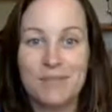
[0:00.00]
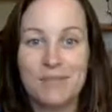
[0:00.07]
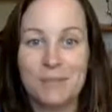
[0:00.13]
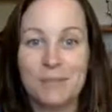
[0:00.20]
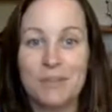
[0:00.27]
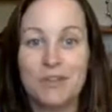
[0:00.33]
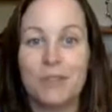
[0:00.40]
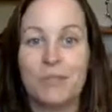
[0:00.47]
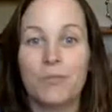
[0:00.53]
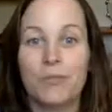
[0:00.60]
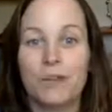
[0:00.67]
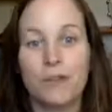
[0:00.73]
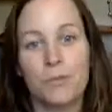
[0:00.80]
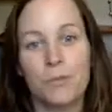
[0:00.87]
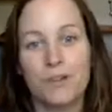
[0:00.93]
to book a
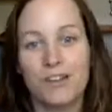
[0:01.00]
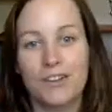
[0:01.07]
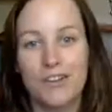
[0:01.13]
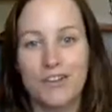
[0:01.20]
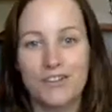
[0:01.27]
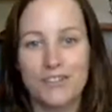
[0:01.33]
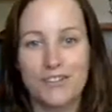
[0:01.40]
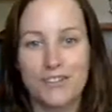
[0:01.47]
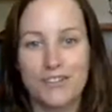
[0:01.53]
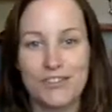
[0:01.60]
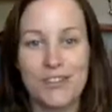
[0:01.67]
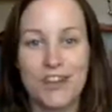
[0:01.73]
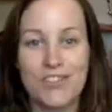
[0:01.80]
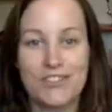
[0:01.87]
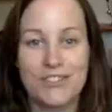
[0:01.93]
one-on-one
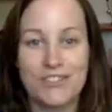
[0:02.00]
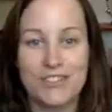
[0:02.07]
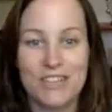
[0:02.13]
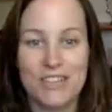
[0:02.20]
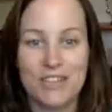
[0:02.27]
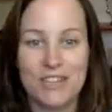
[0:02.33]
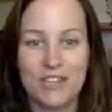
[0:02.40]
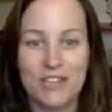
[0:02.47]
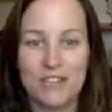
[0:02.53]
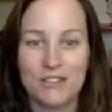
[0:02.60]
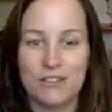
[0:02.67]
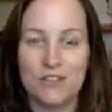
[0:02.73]
consultation.